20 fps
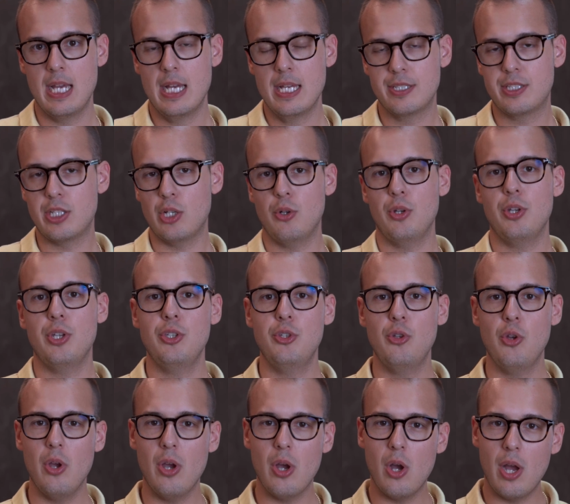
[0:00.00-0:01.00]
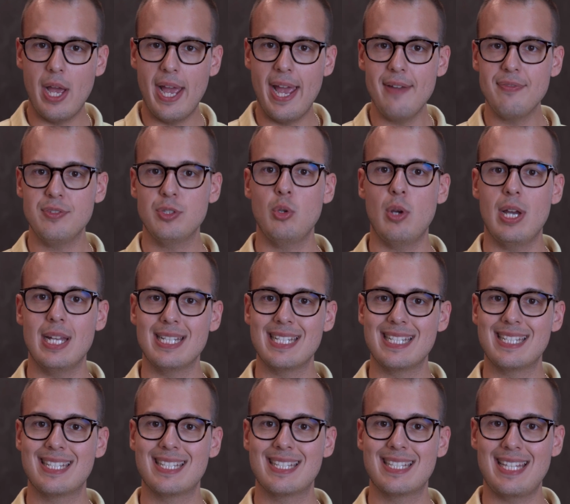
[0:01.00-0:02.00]
So you have to
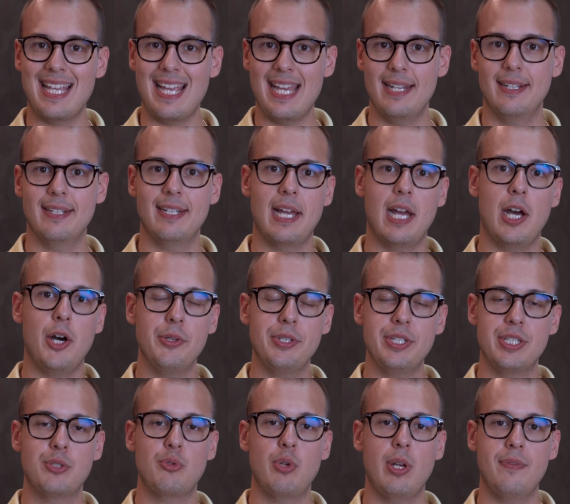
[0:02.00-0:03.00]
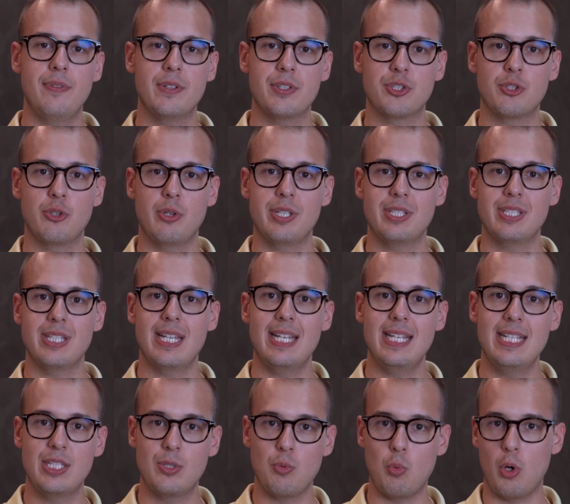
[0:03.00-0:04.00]
understand how this traffic source
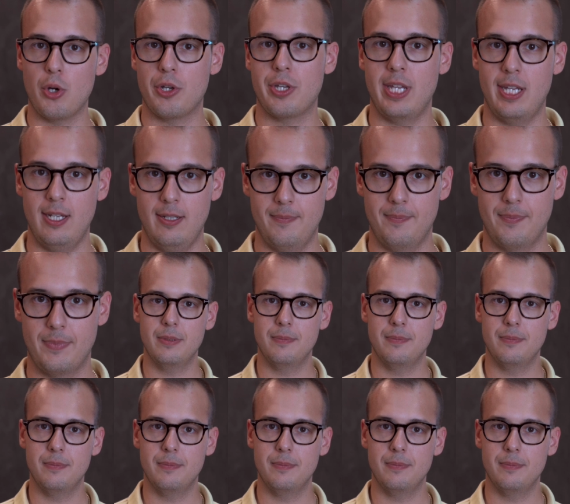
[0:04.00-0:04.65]
is working.